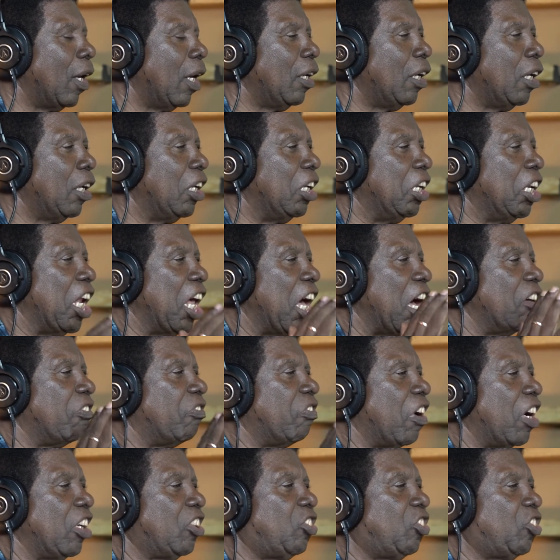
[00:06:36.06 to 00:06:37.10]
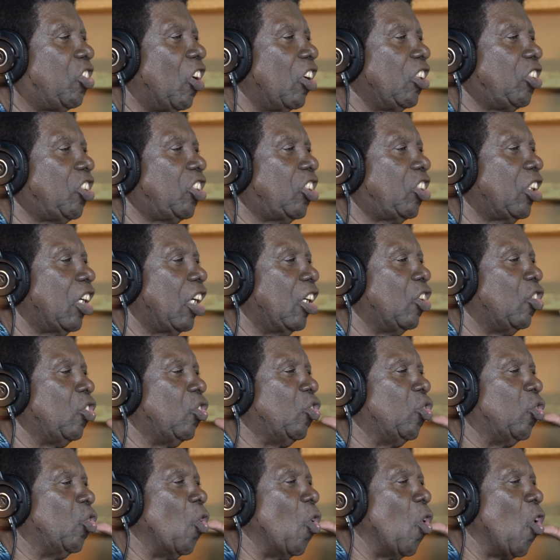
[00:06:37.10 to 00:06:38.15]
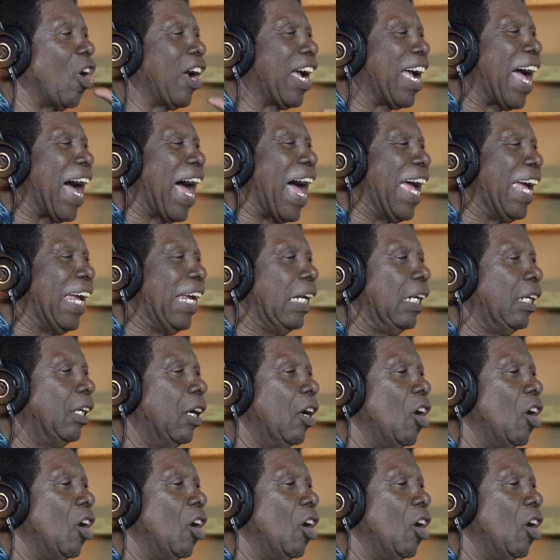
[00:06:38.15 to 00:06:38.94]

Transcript: Never touch no kind